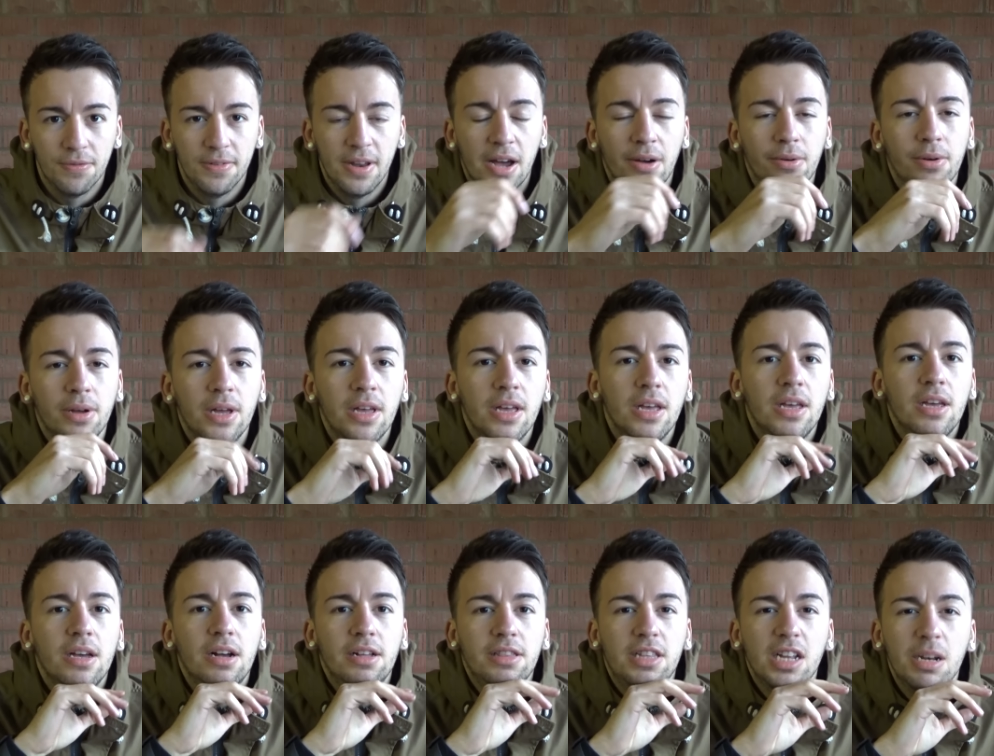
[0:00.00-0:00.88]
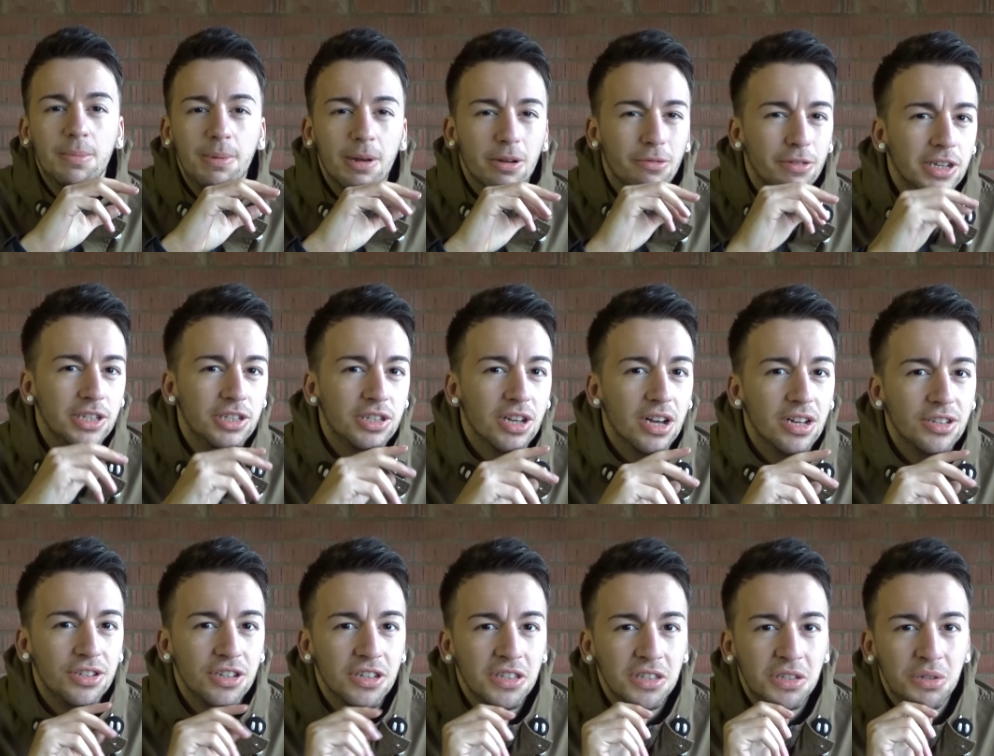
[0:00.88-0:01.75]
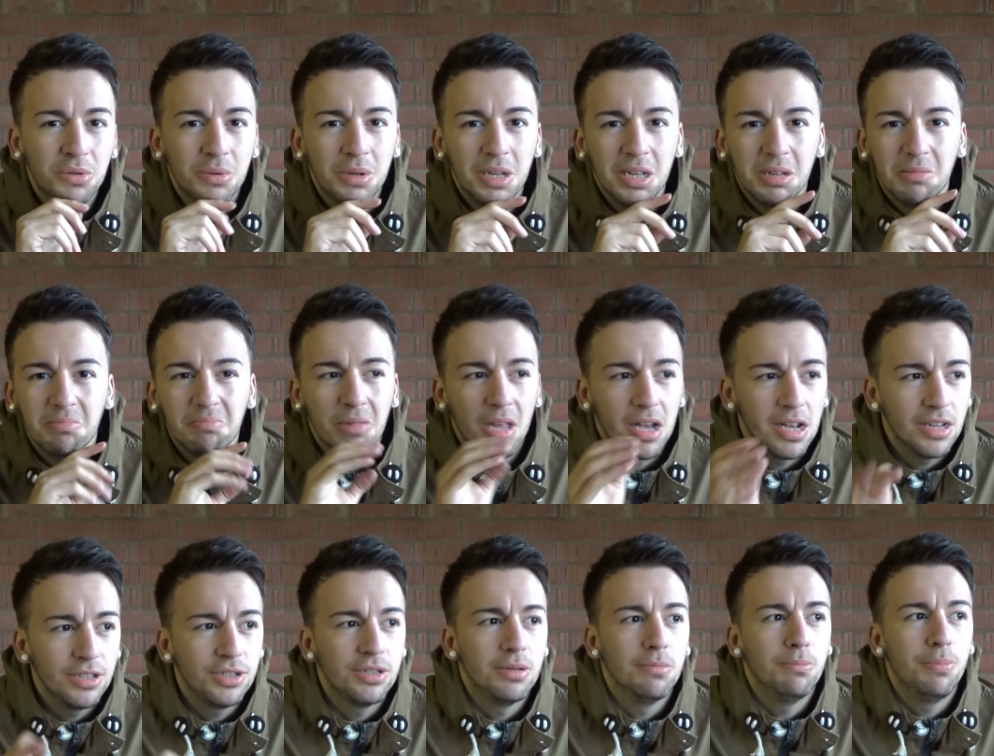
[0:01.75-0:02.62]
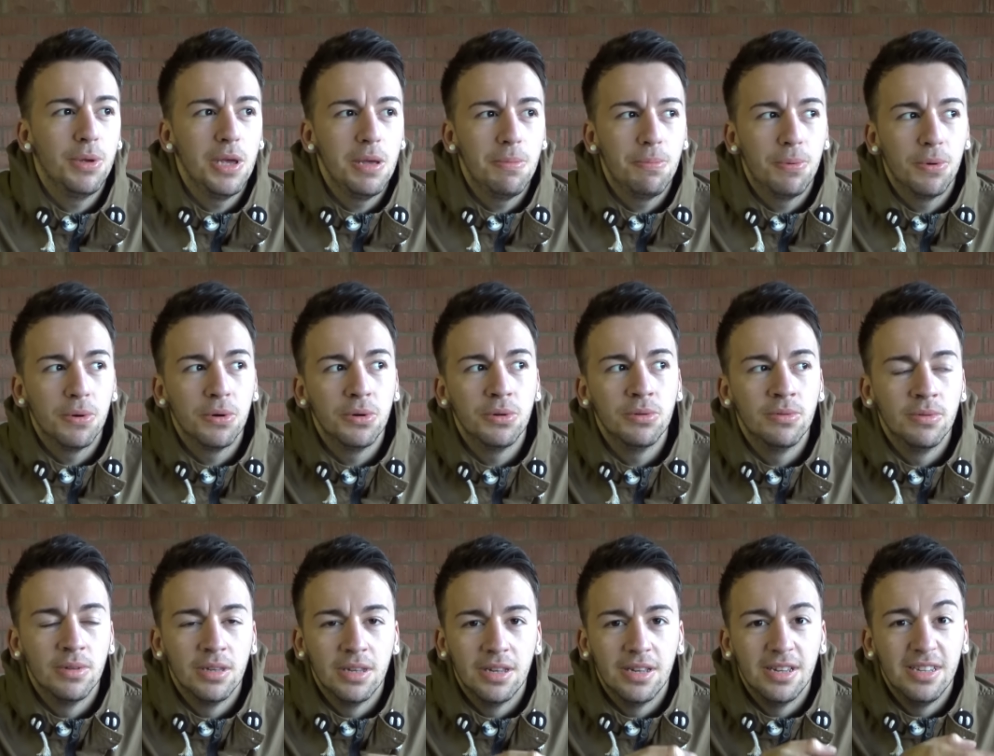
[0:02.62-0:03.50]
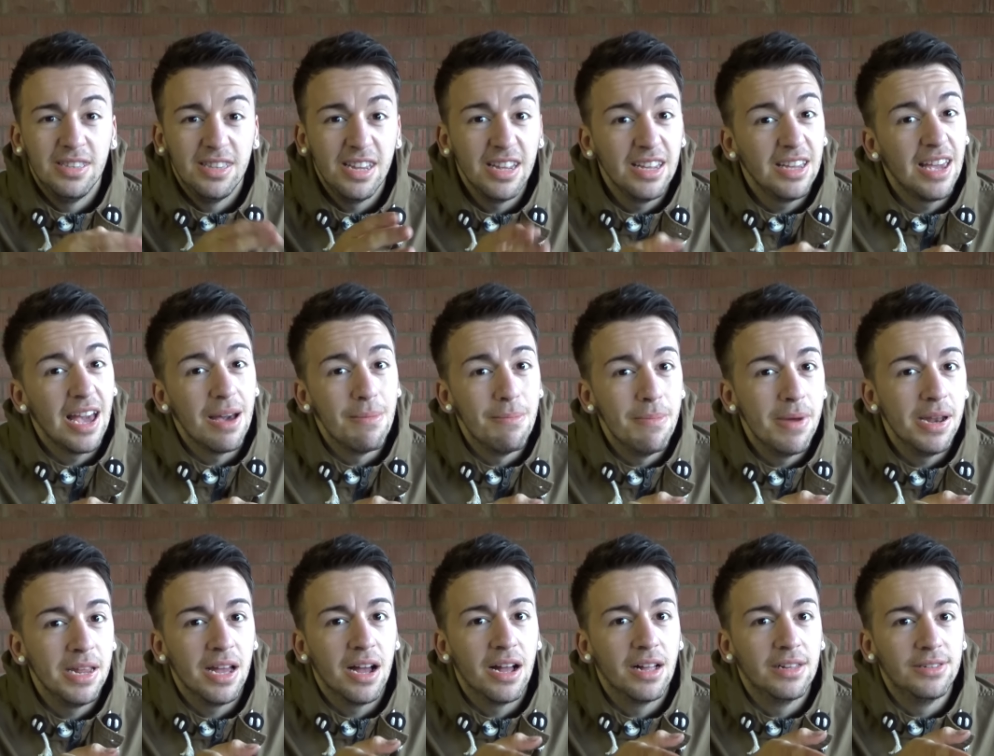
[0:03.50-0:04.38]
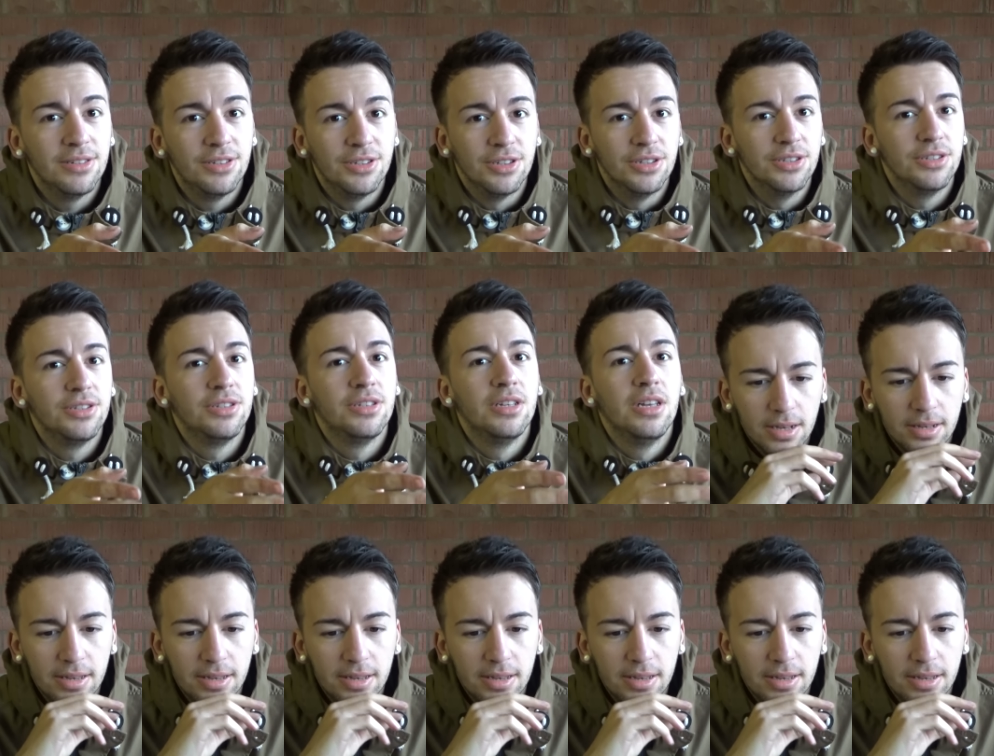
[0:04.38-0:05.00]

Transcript: Now did a bit of research into it, asked some people, didn't get many answers.